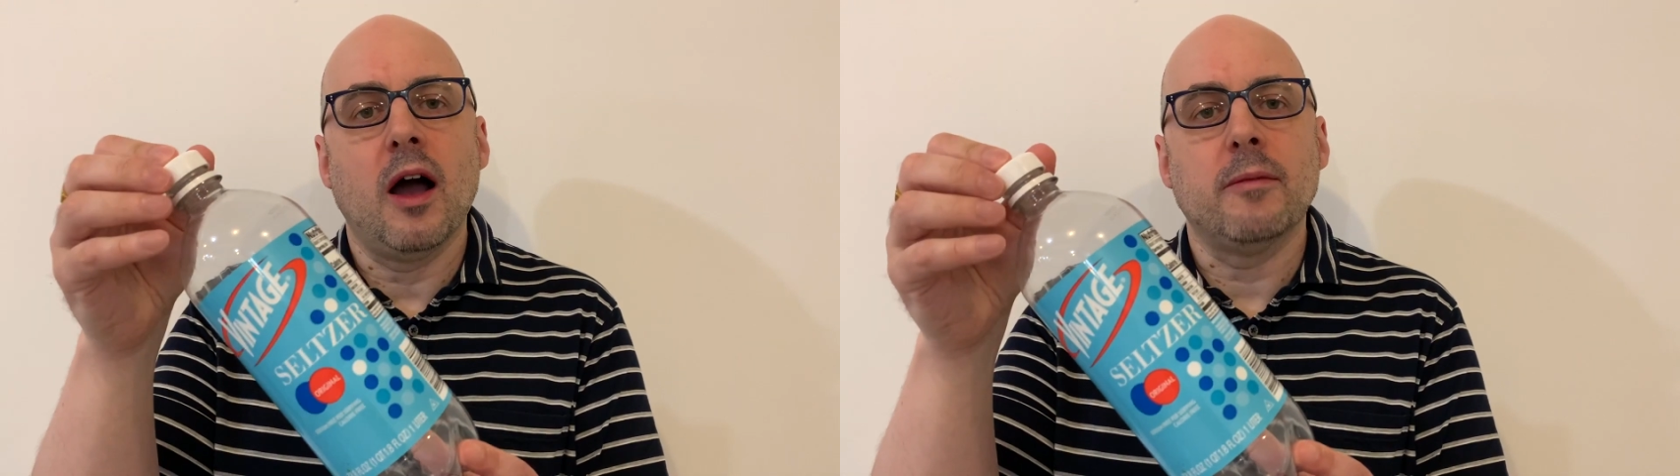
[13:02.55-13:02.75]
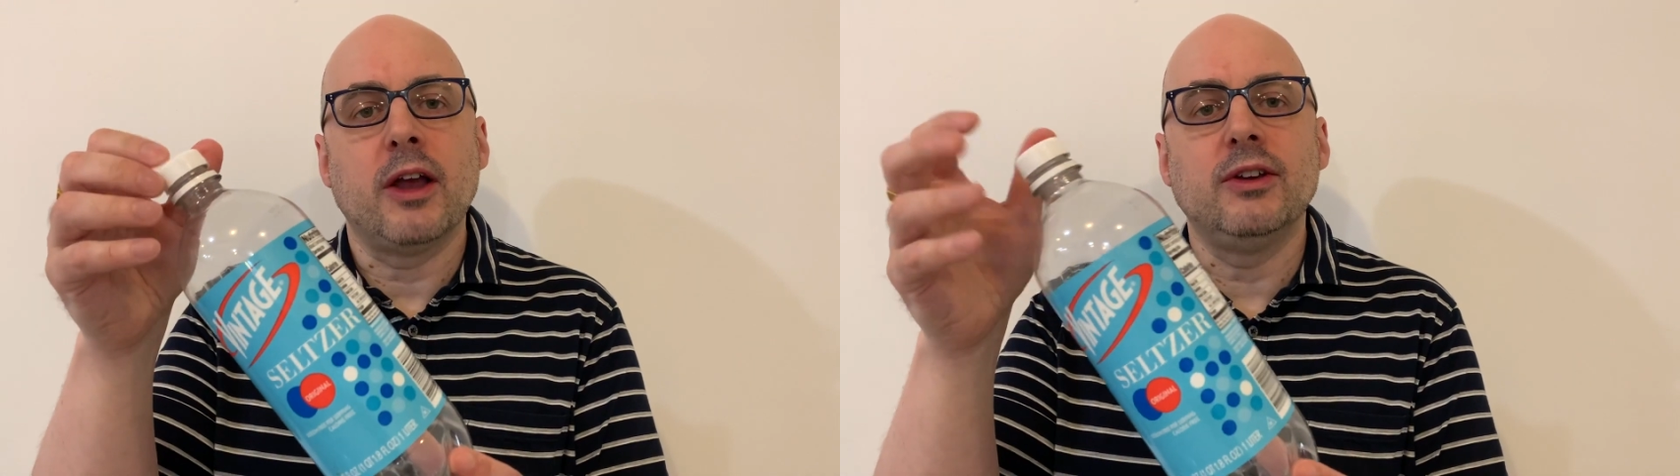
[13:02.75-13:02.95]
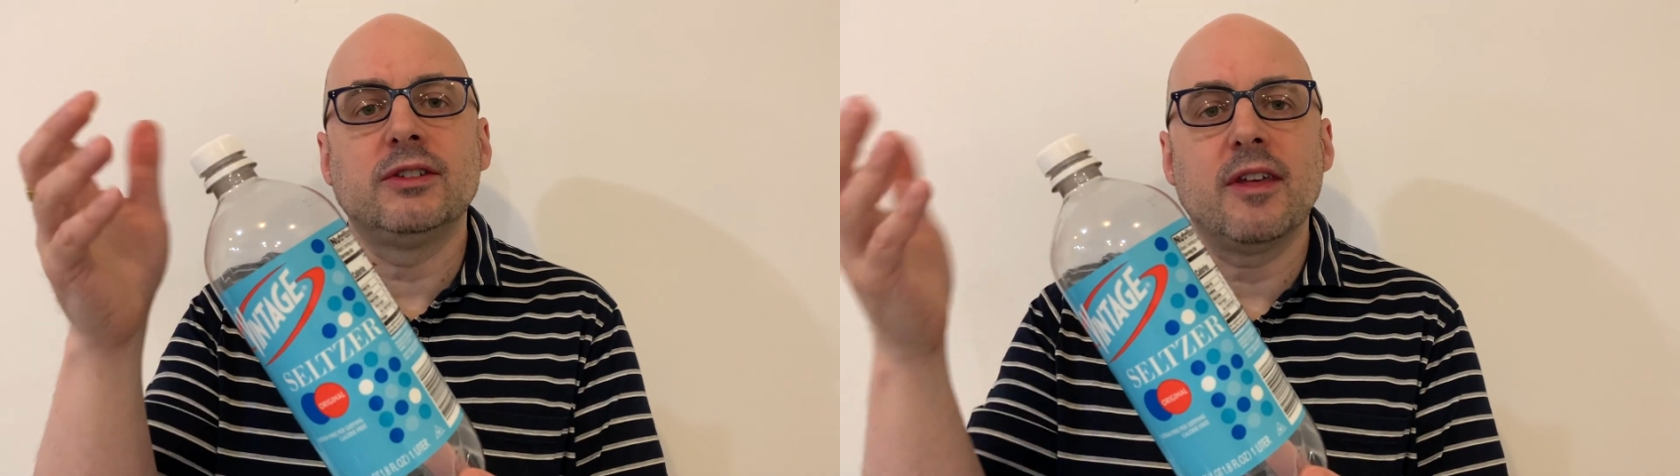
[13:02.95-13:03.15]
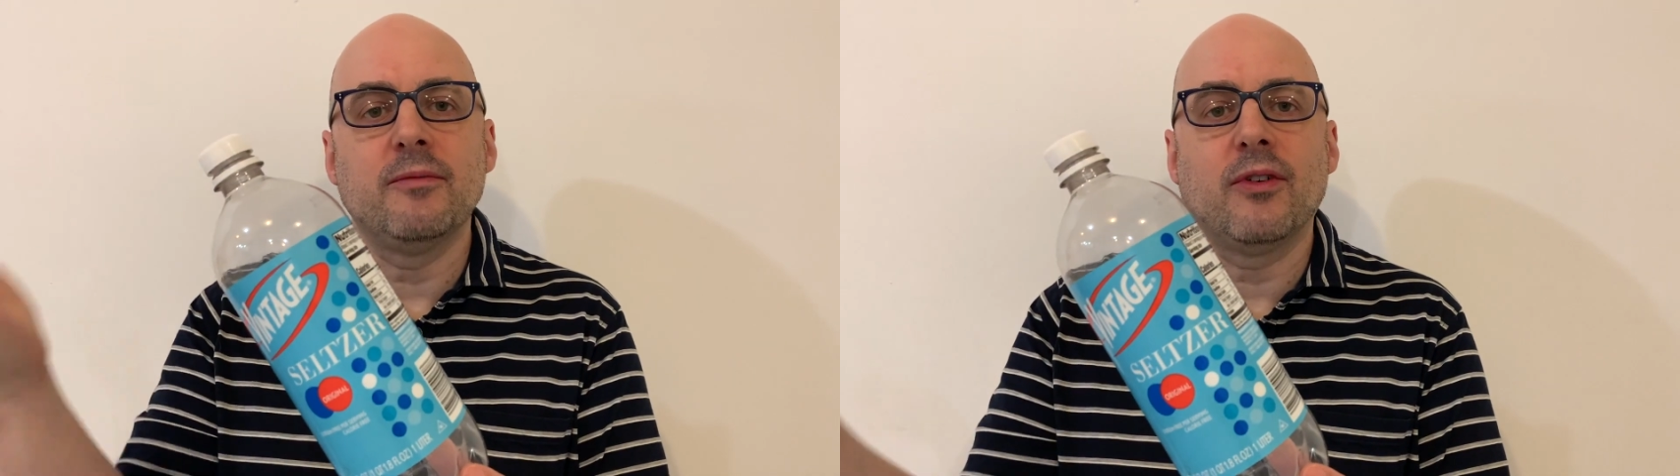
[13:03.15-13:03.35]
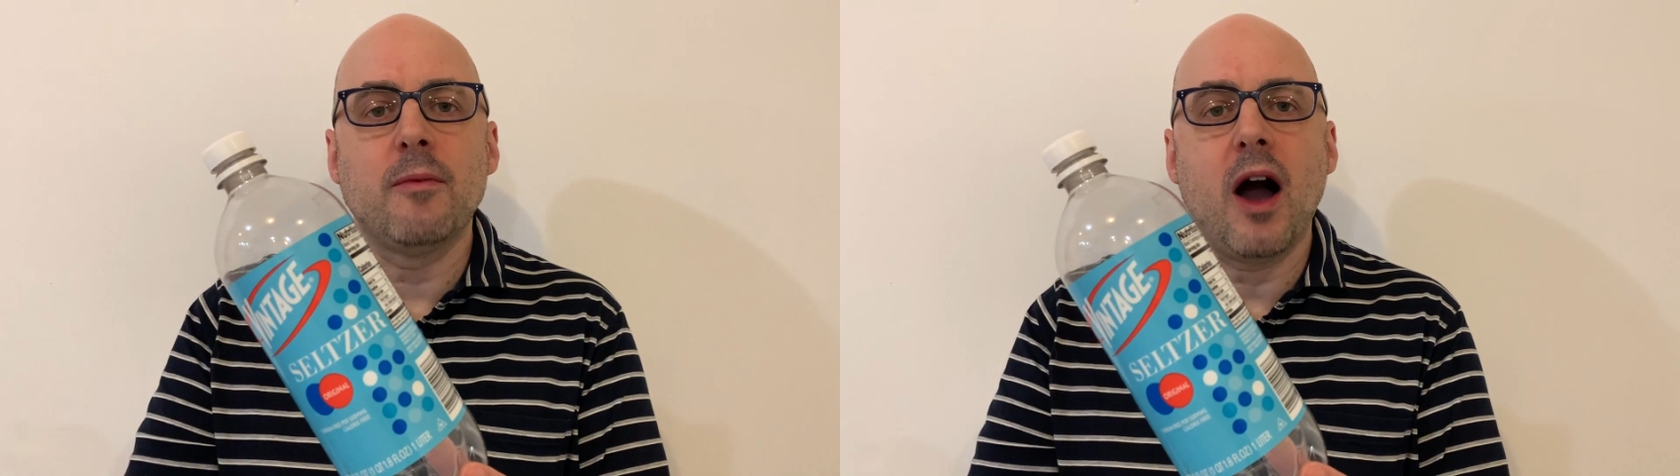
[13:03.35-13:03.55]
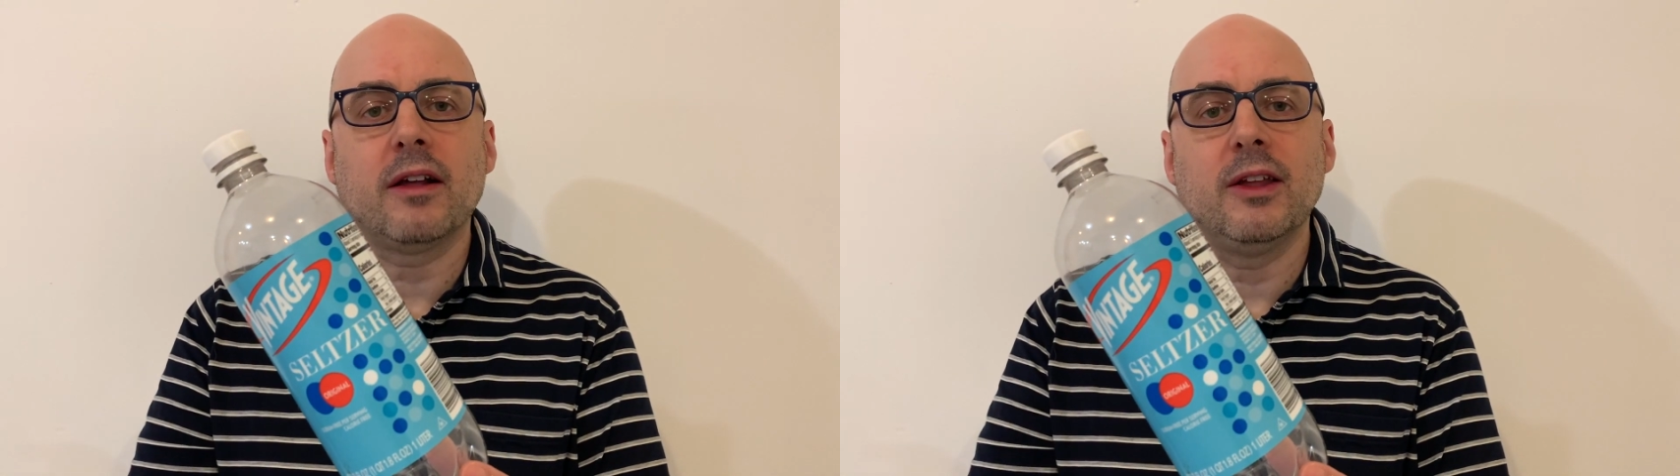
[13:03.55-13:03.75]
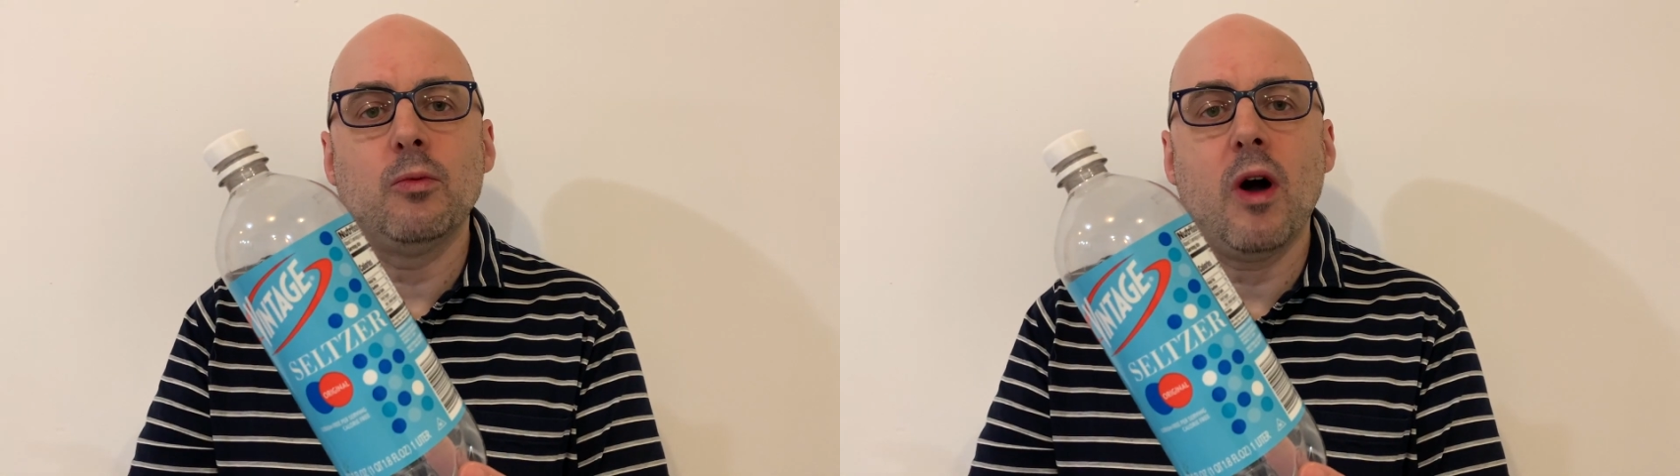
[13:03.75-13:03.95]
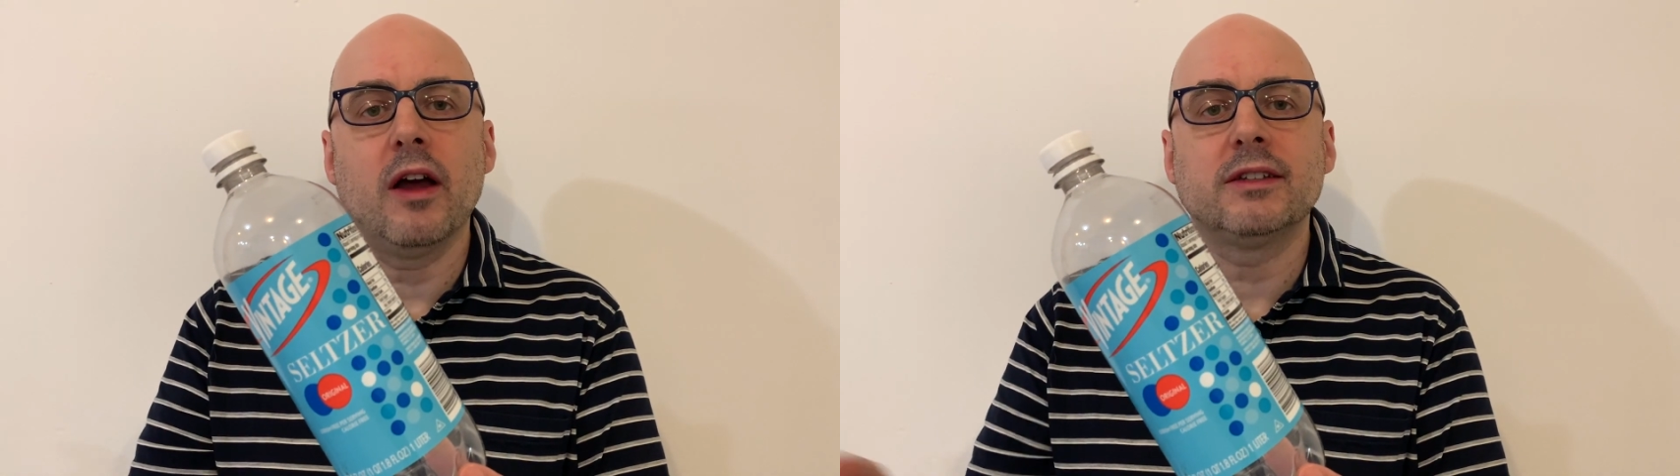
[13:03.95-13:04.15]
use them for makgeolli
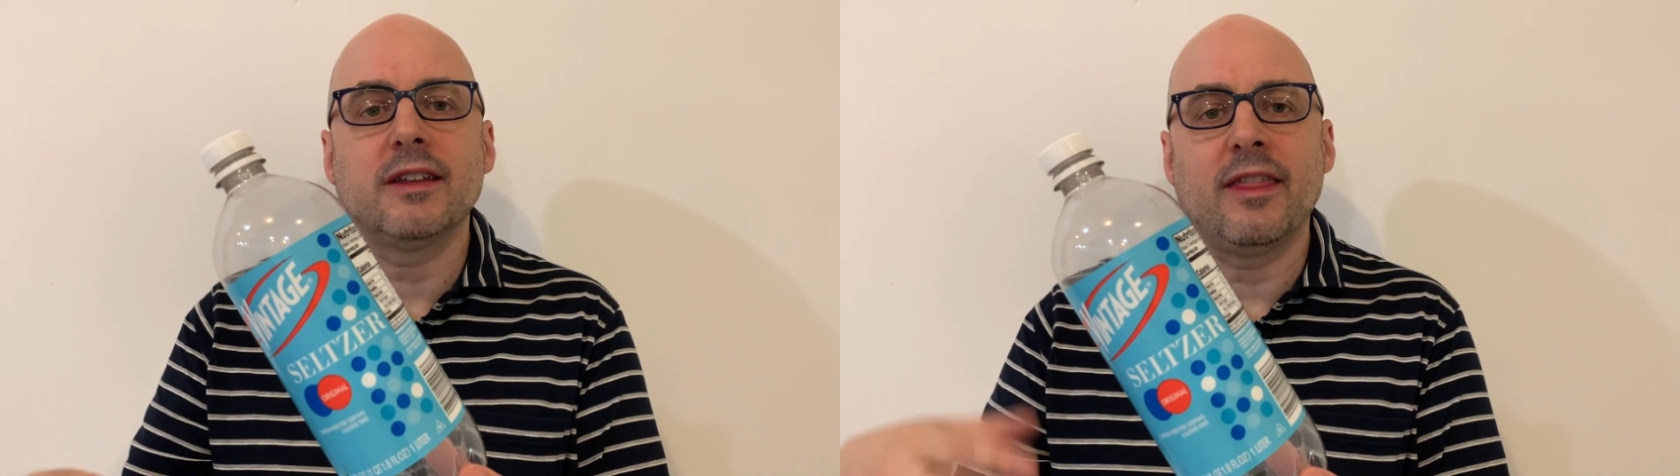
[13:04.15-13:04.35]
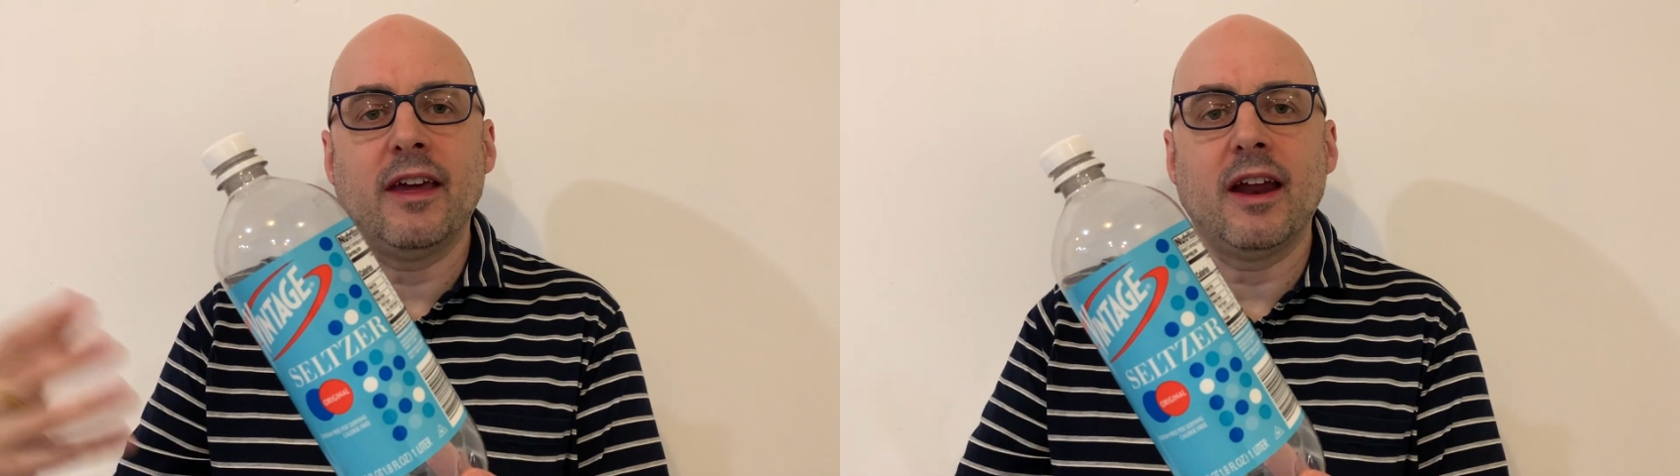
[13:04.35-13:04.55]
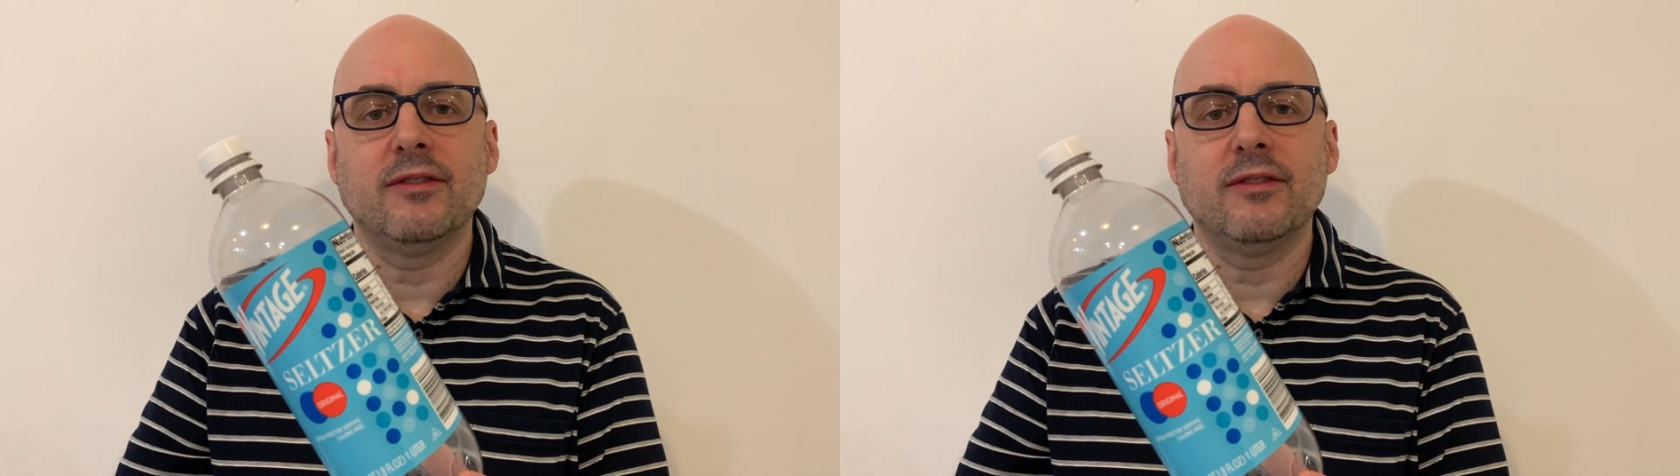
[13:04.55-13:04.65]
once, and then I